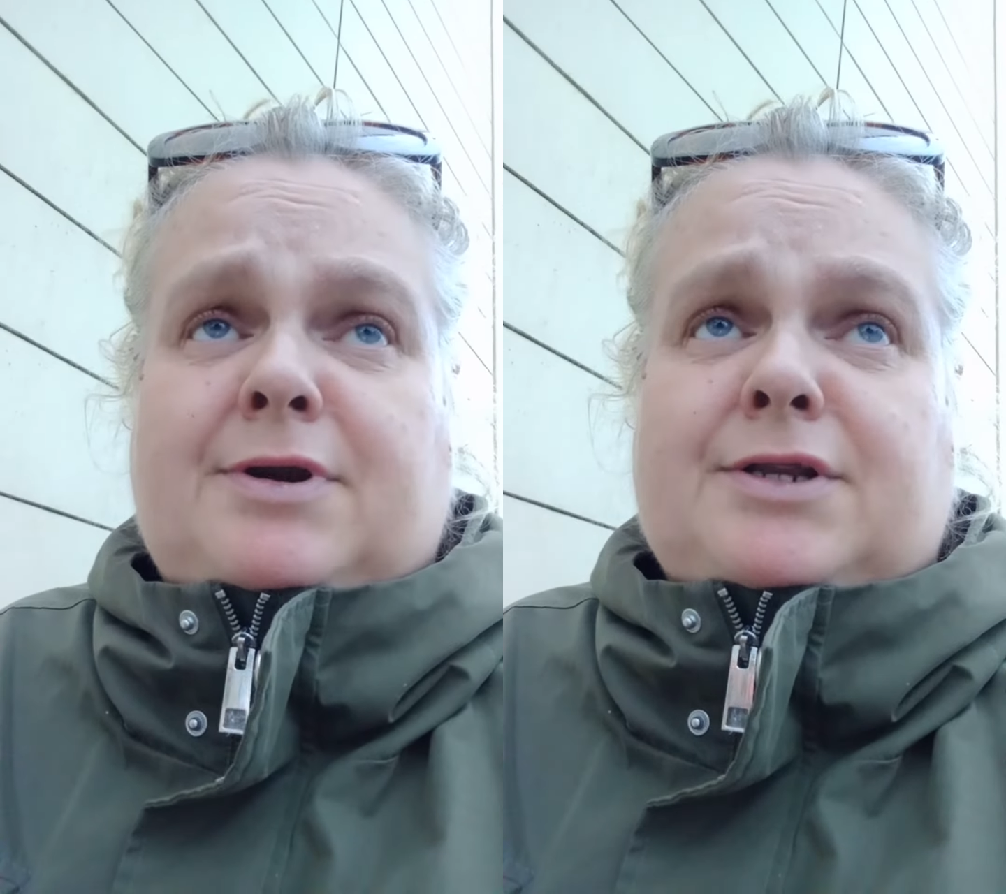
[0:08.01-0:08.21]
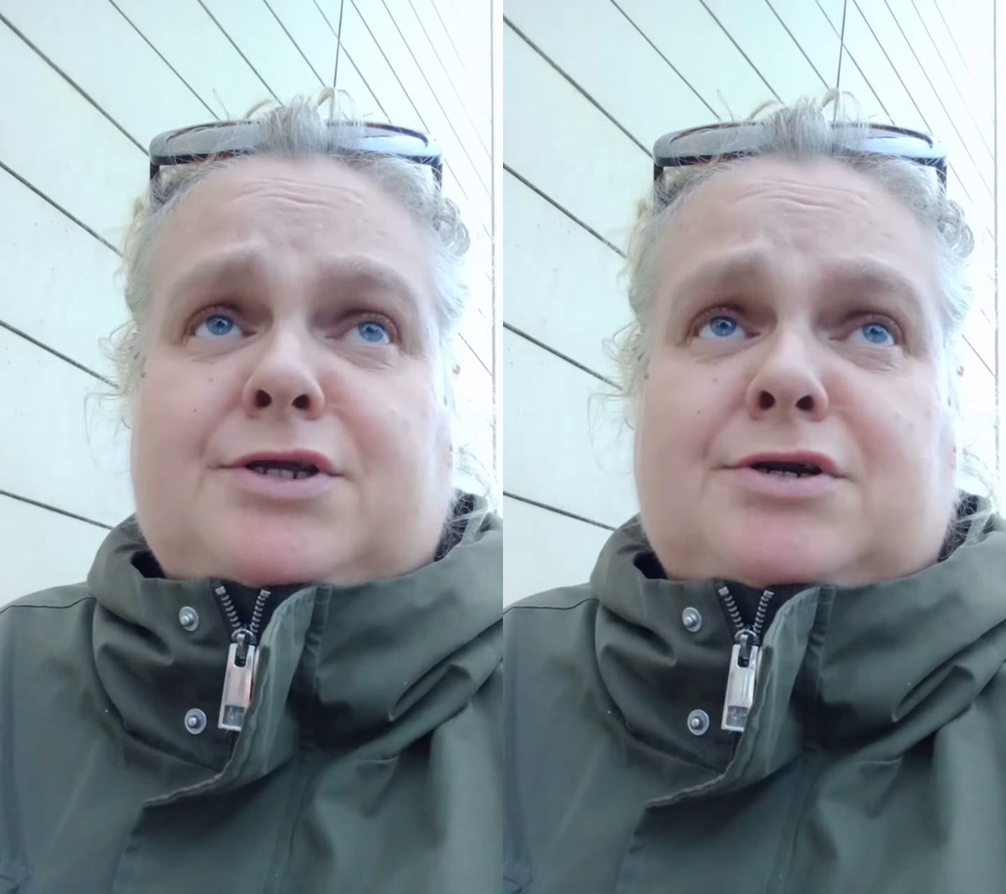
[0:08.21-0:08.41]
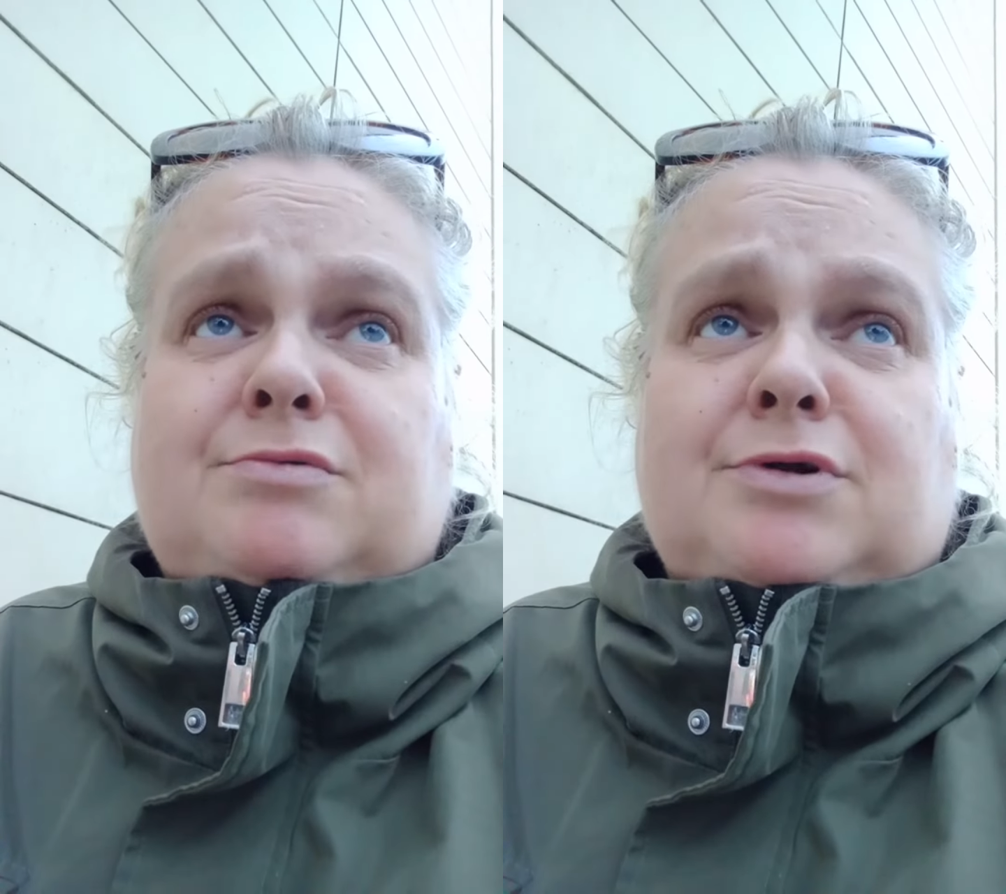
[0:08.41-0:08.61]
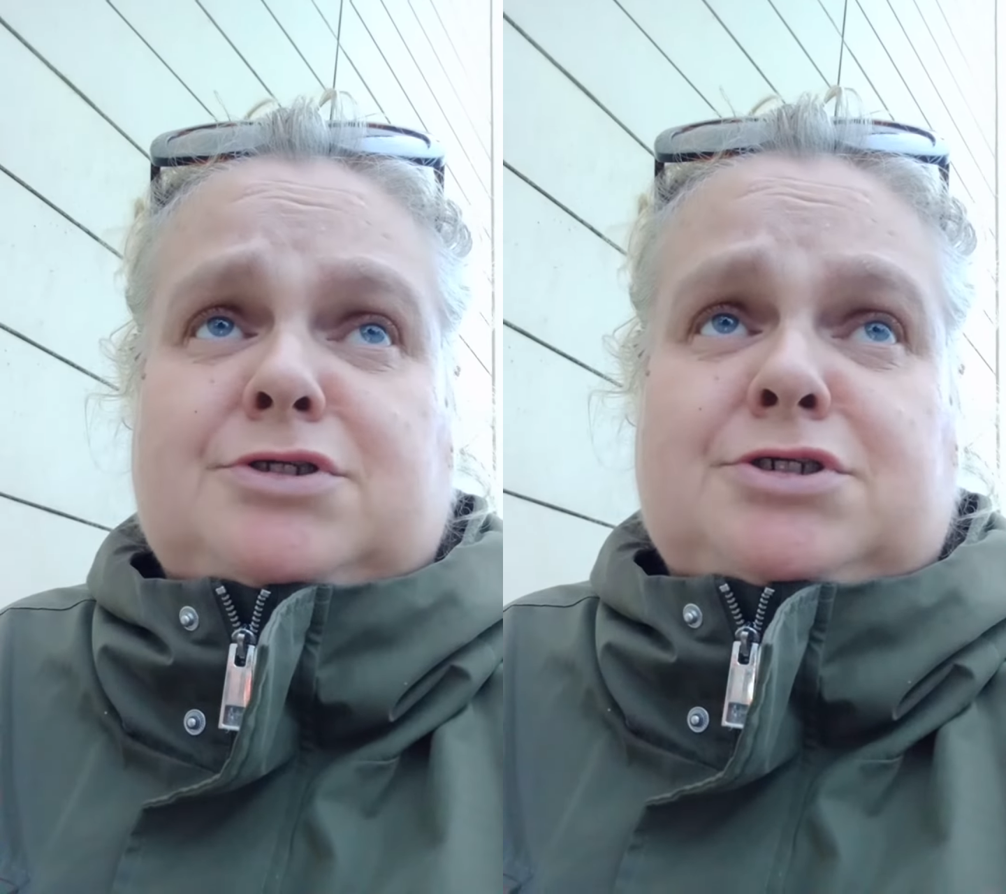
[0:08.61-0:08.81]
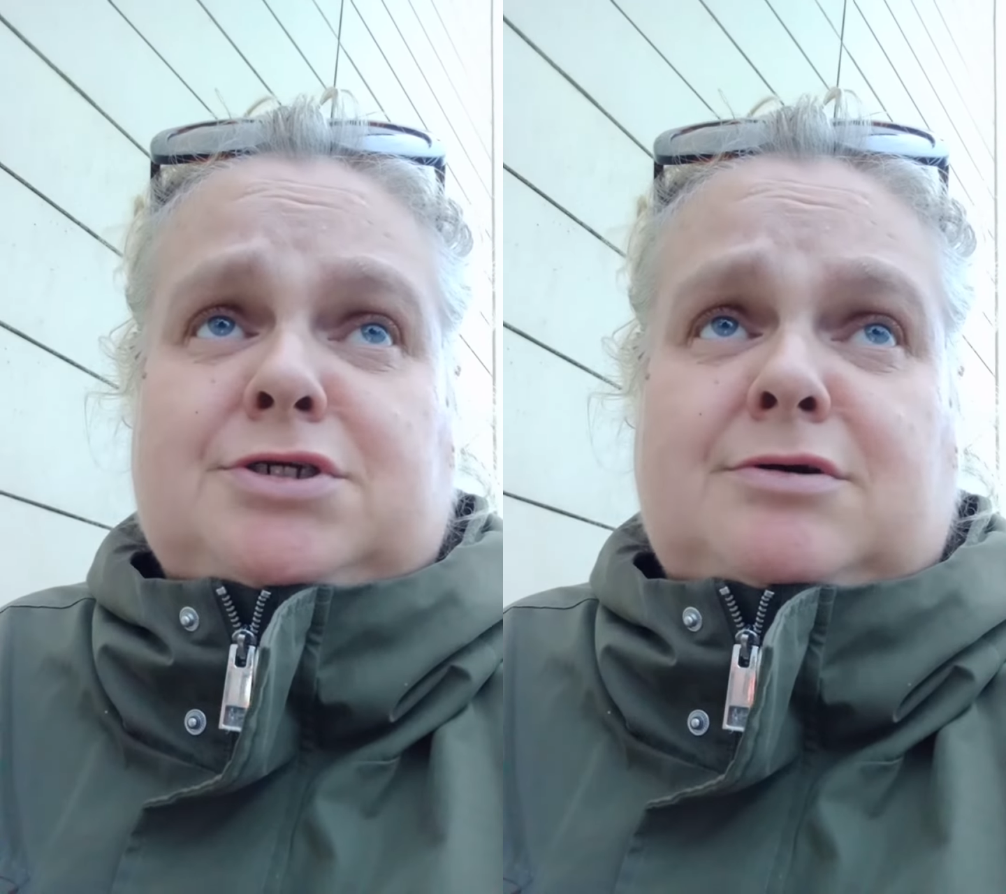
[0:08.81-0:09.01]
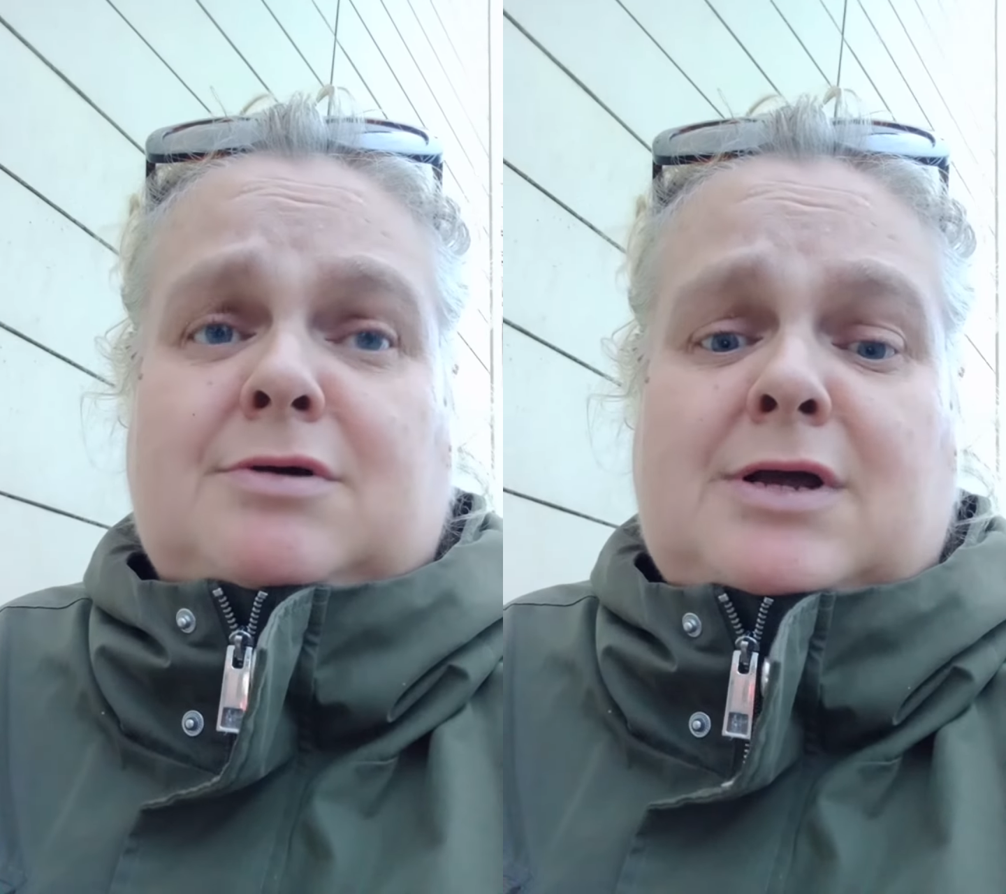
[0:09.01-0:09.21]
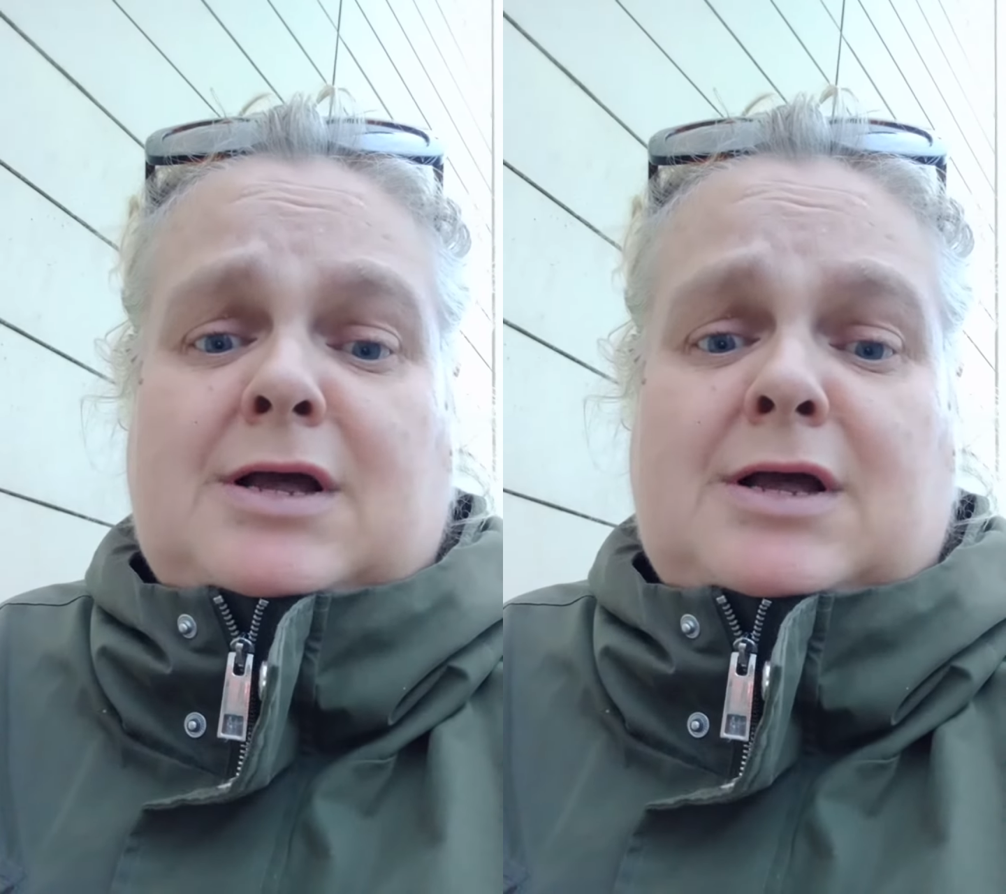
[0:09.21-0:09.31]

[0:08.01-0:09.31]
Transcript: and I don't know what to do.